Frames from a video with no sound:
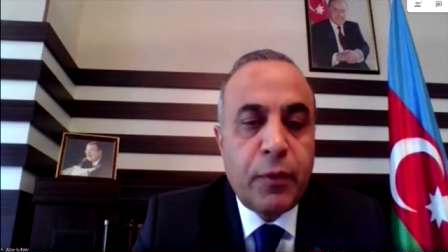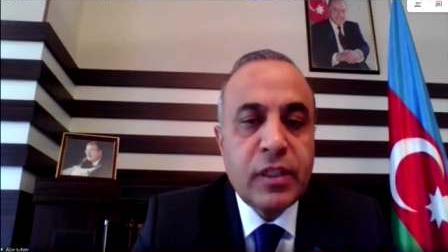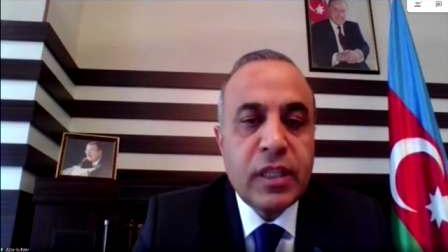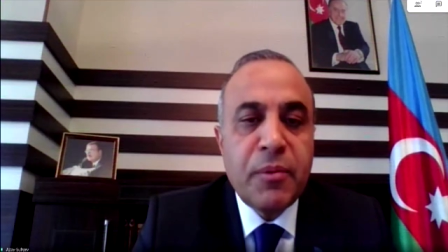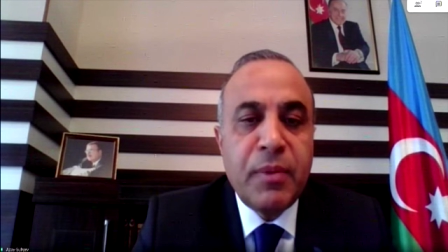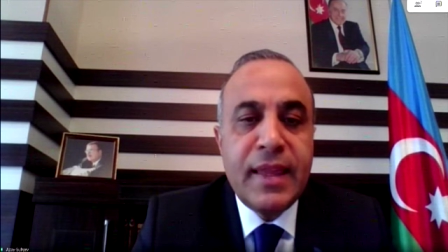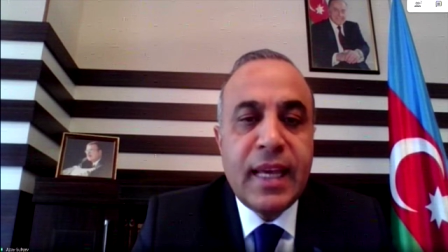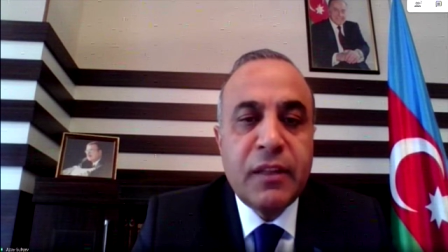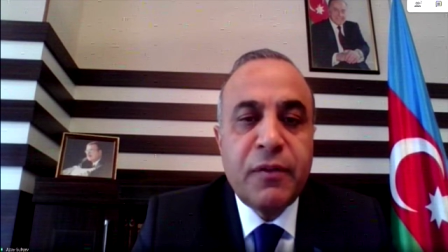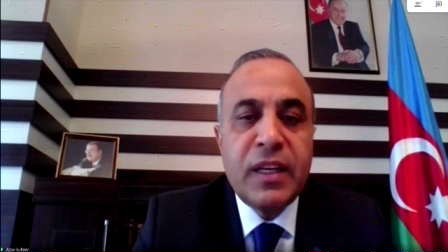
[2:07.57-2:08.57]
First,
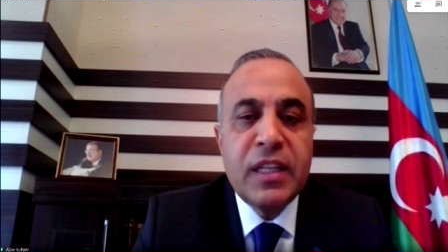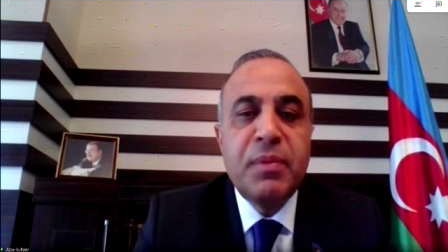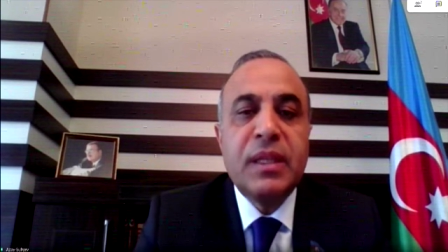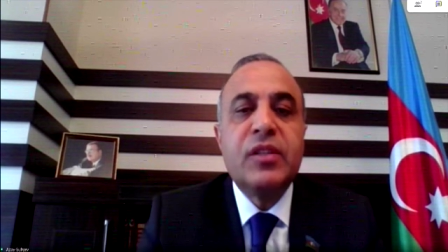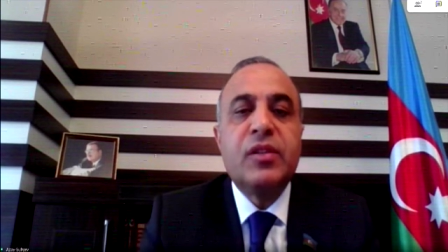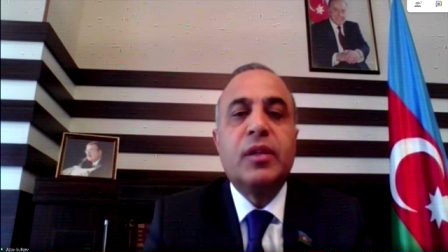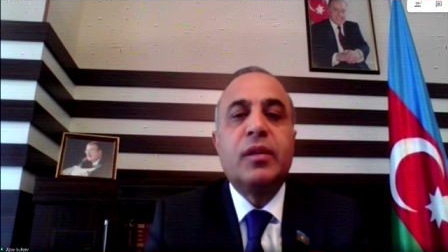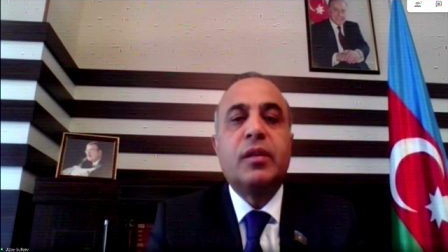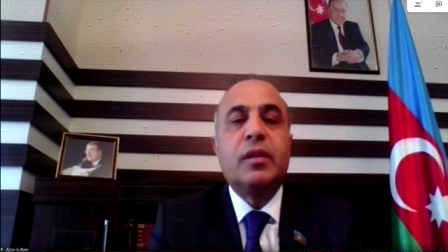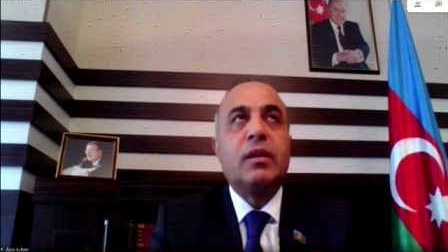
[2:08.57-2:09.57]
Armenian defense
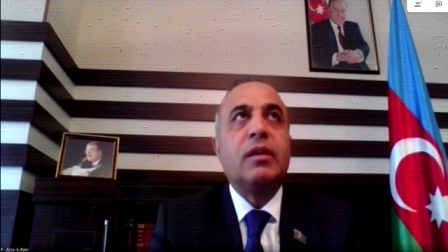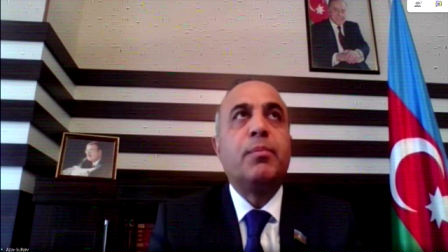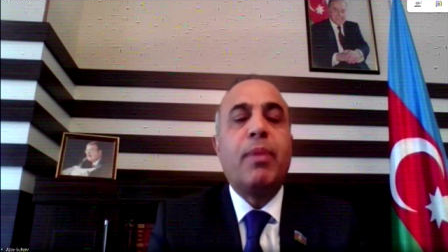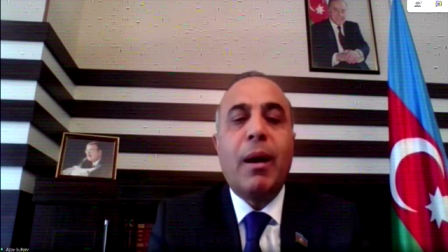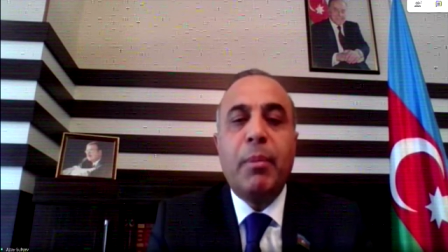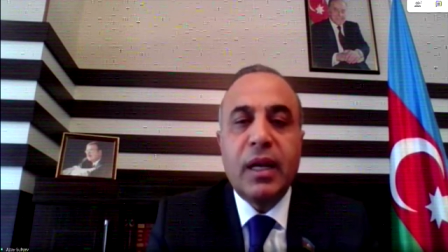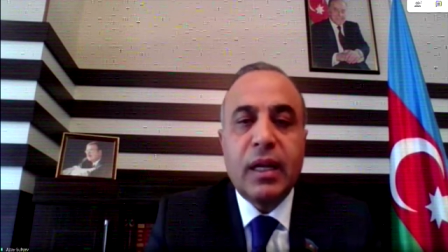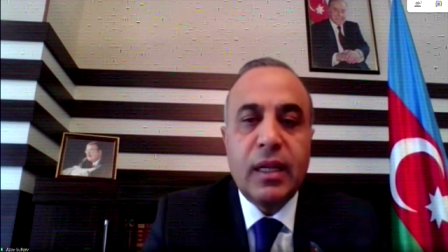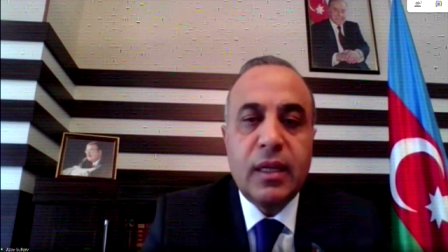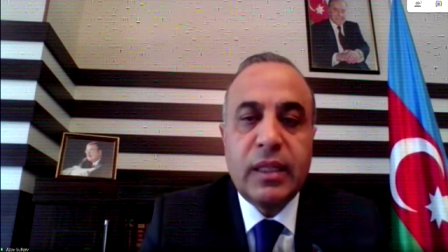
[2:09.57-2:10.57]
ministers
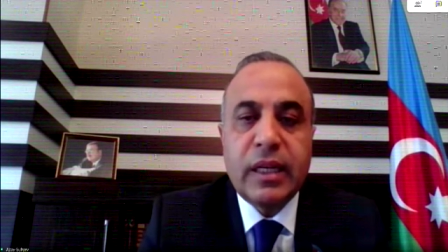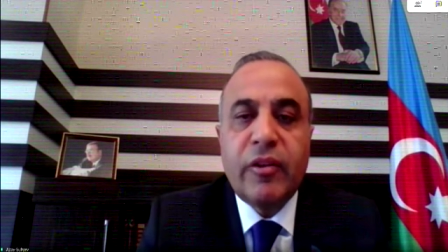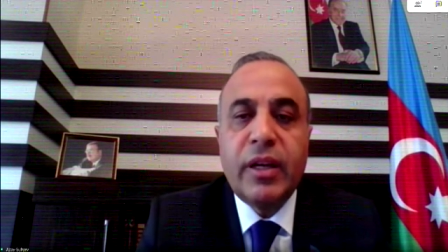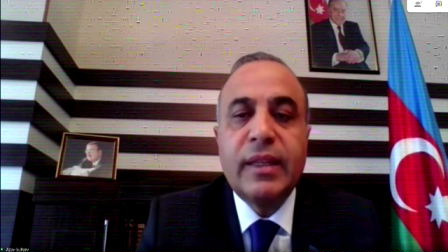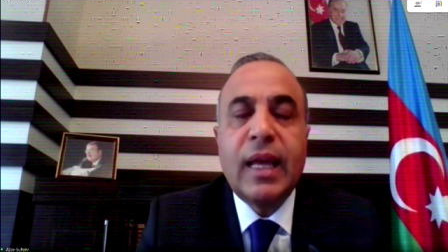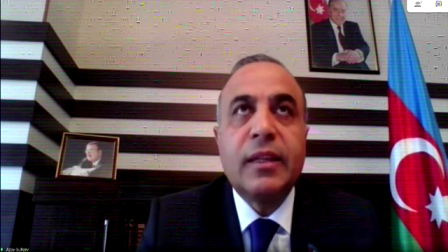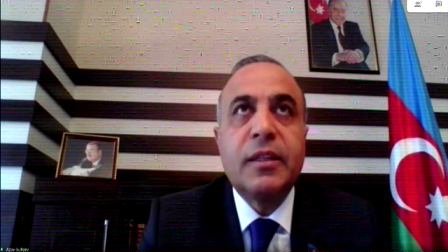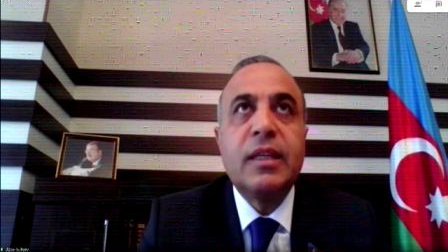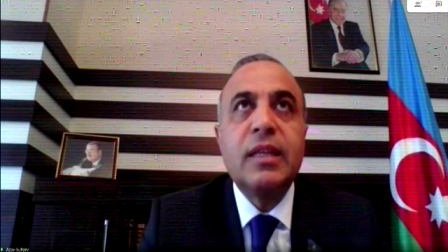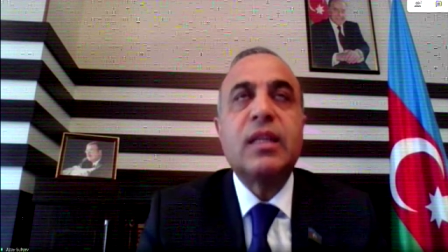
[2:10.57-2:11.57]
publicly declared
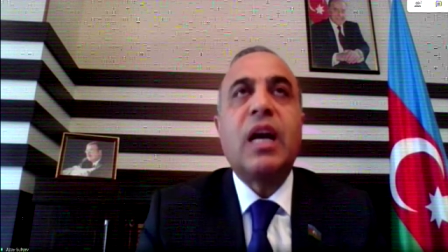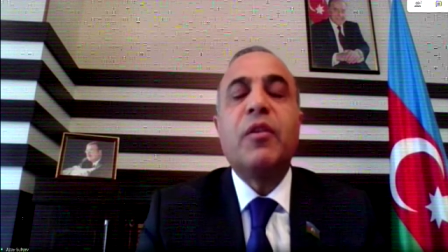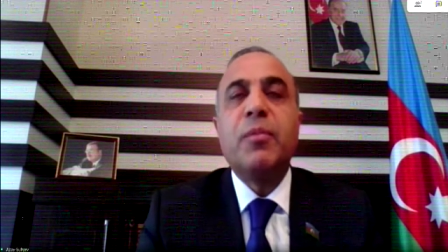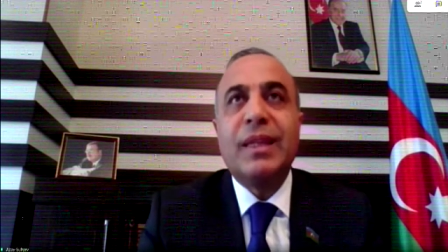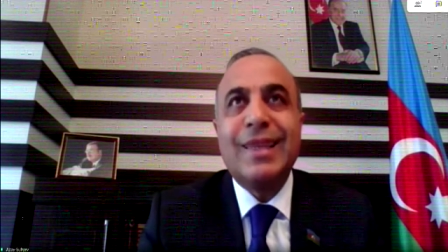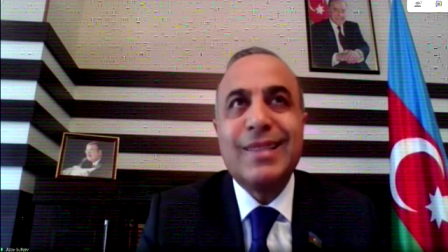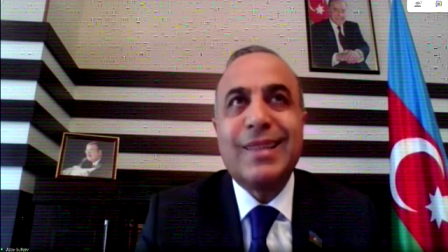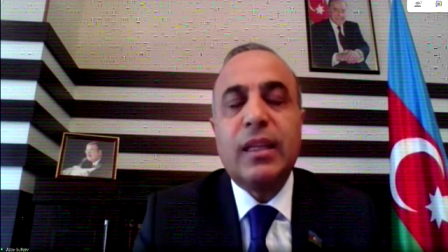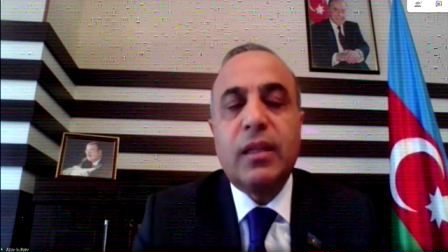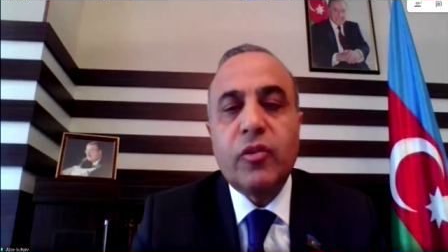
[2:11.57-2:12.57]
that his government
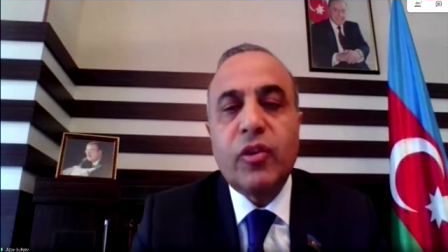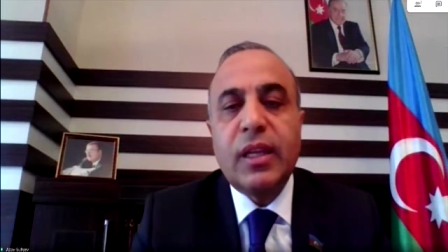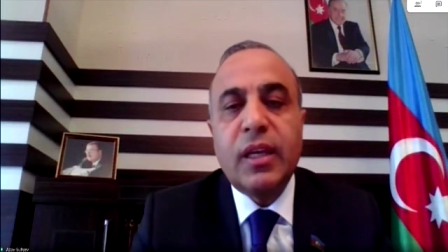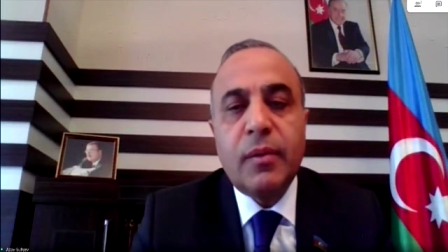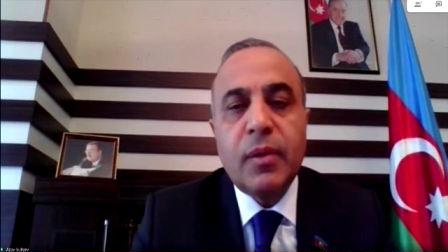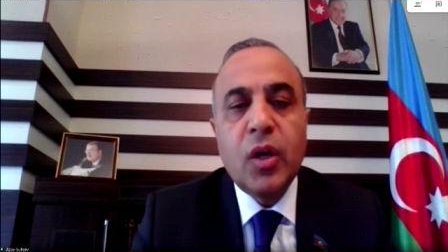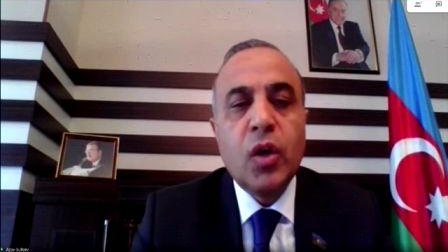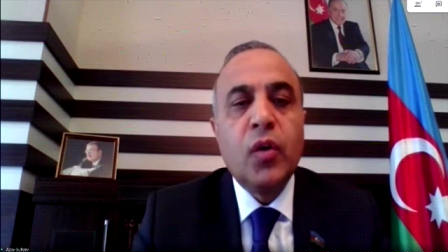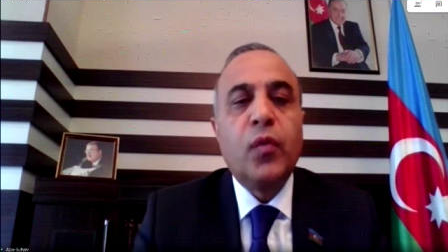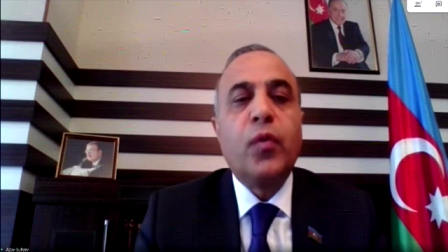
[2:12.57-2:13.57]
is getting ready
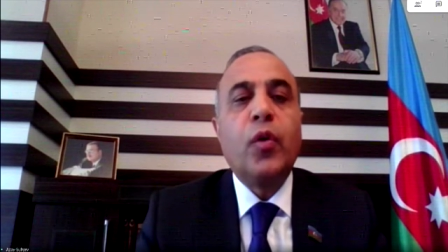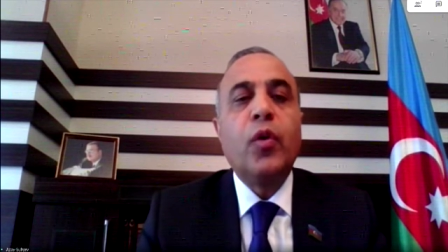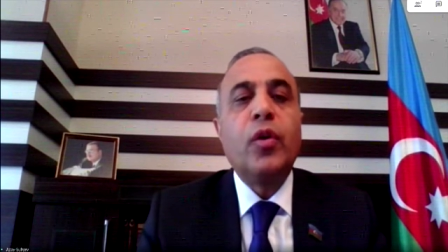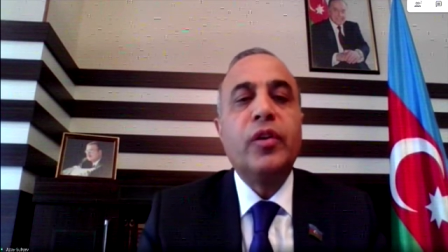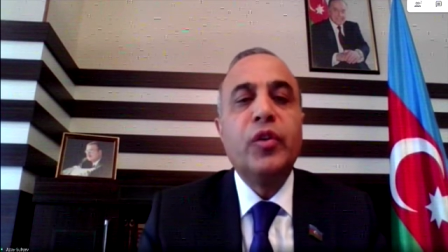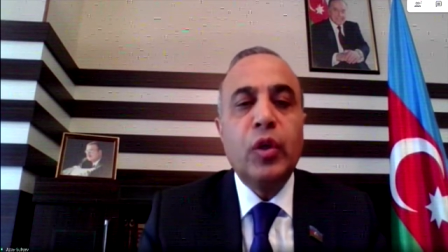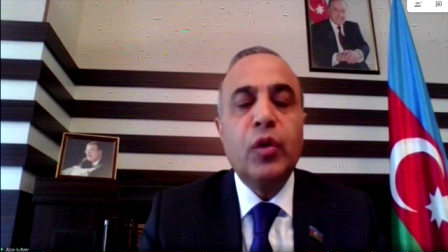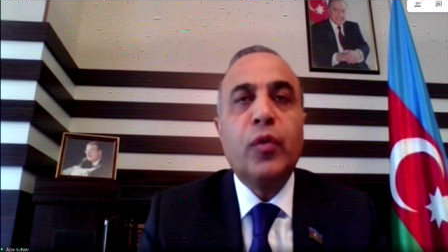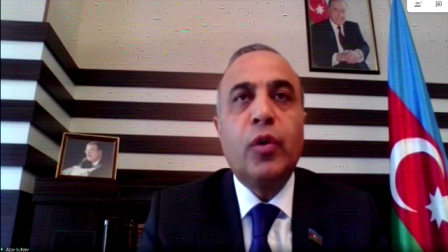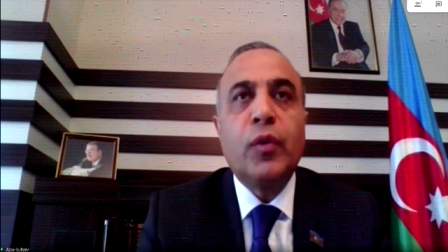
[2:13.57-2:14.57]
for
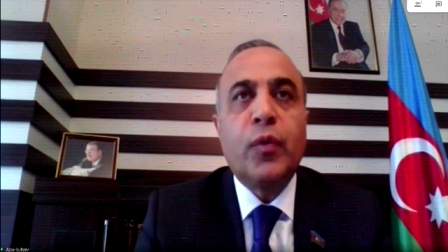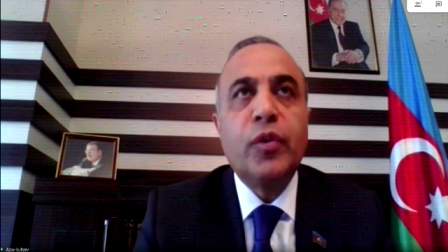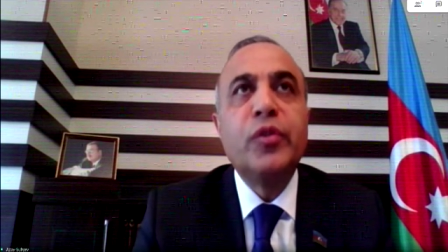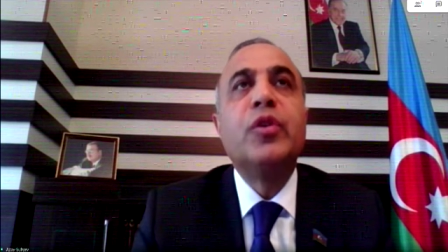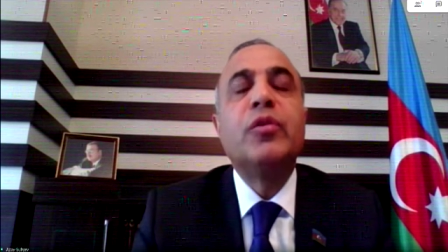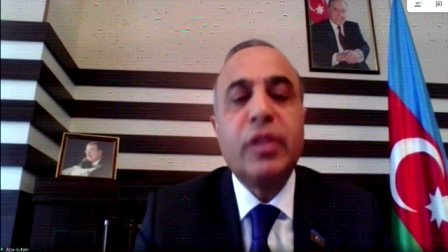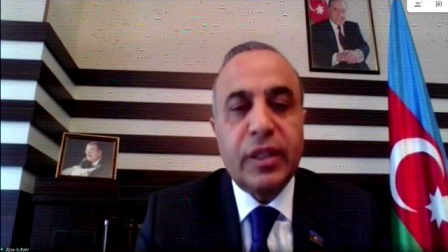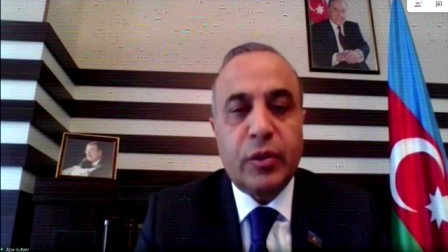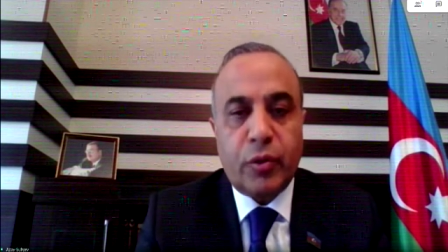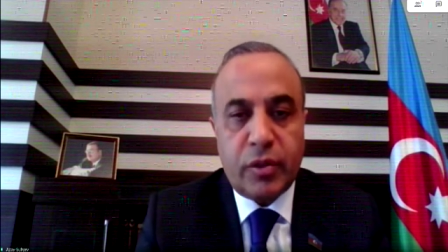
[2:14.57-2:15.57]
new war for new
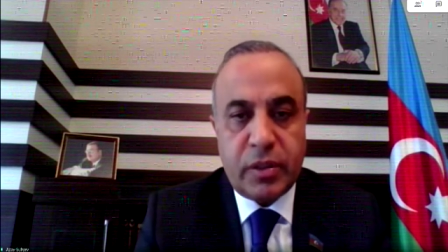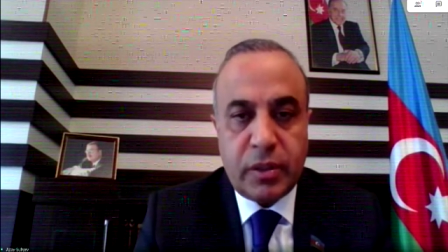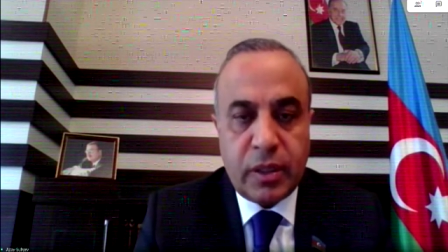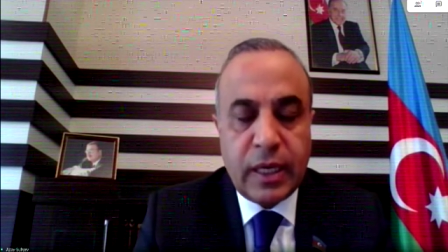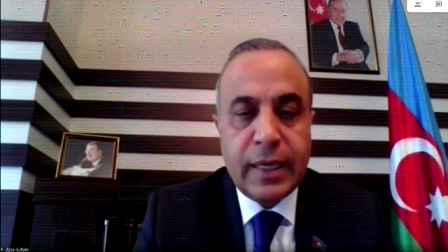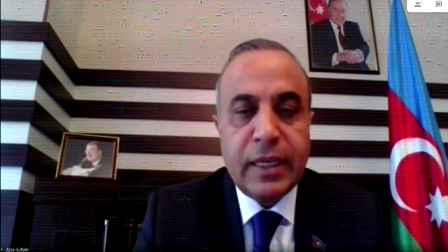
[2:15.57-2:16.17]
territories.